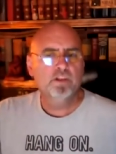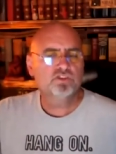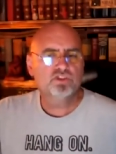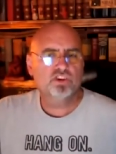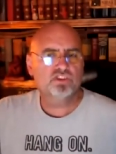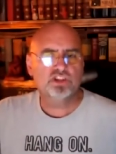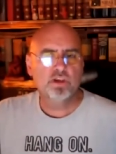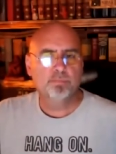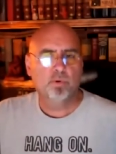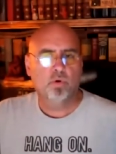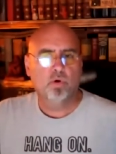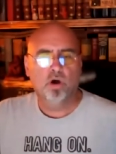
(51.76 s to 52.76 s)
it's just
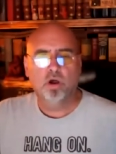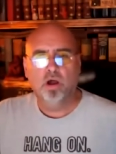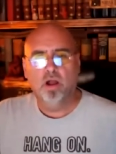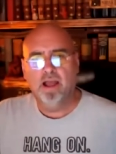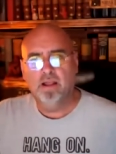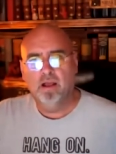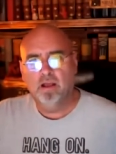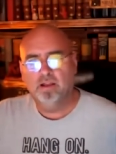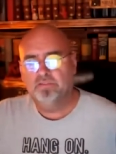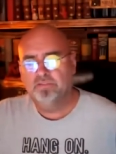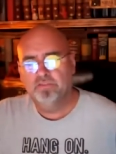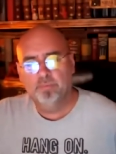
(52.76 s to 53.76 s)
simple. Uh, uh
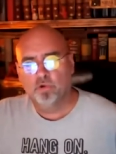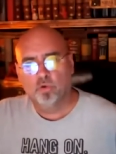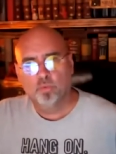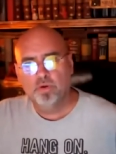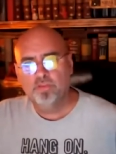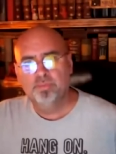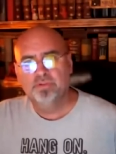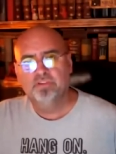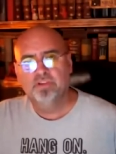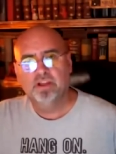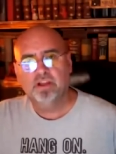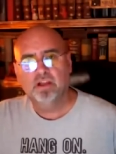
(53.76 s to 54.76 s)
it's simple
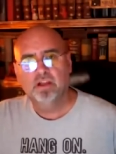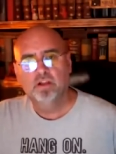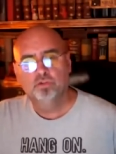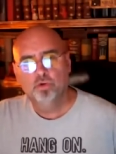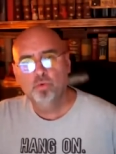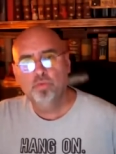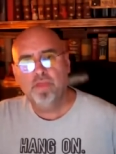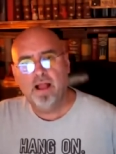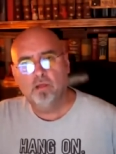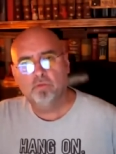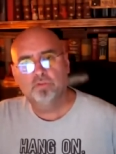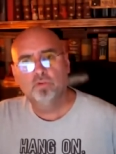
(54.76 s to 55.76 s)
arithmetic.
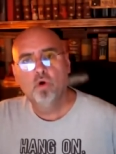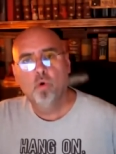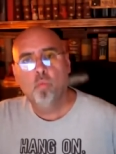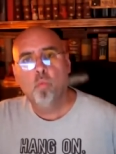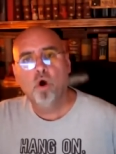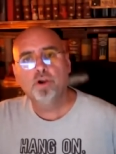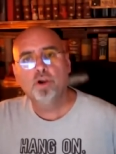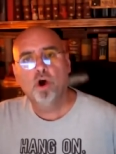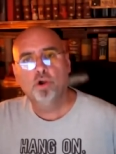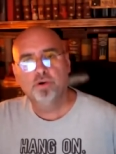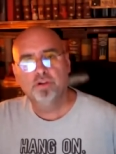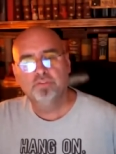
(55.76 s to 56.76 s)

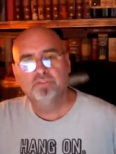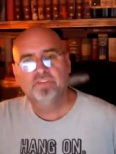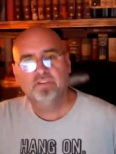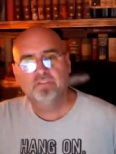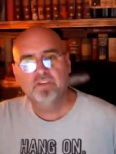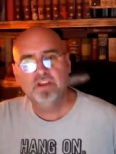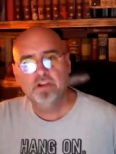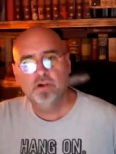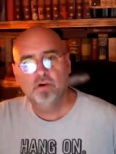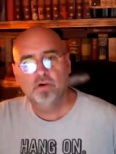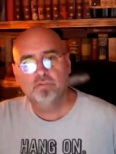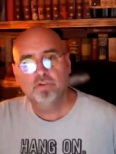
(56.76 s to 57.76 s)
2,160
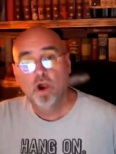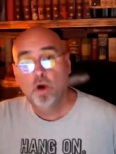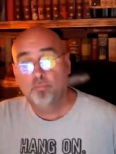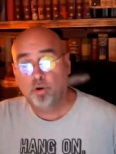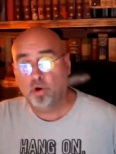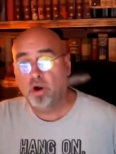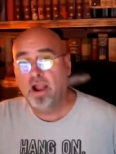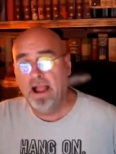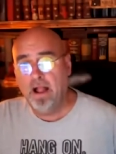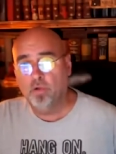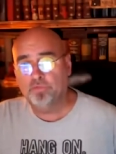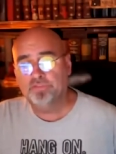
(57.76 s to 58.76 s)
years per
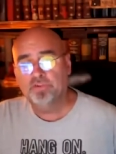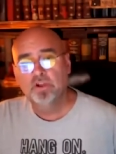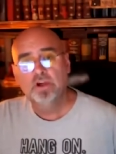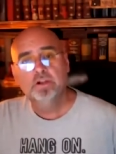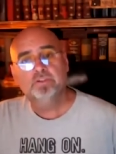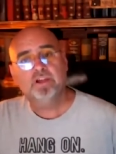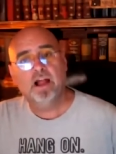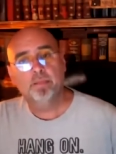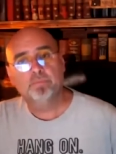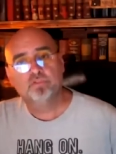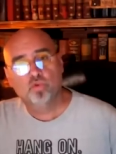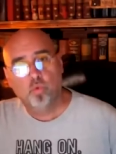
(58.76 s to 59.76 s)
house
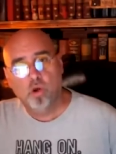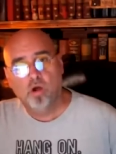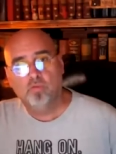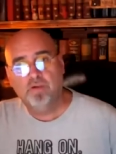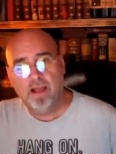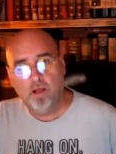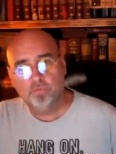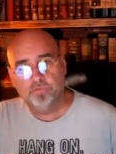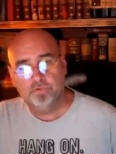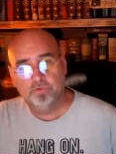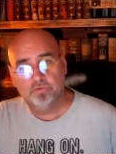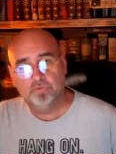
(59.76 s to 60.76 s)
times 12
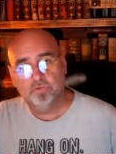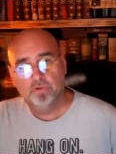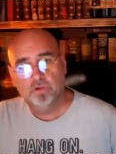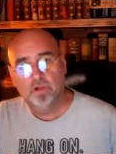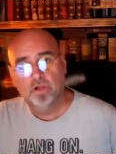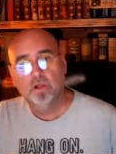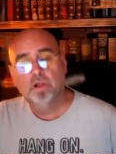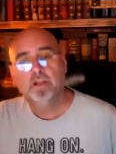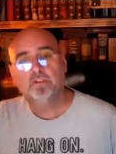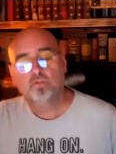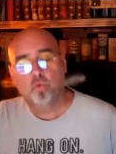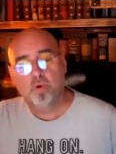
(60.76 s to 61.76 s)
houses is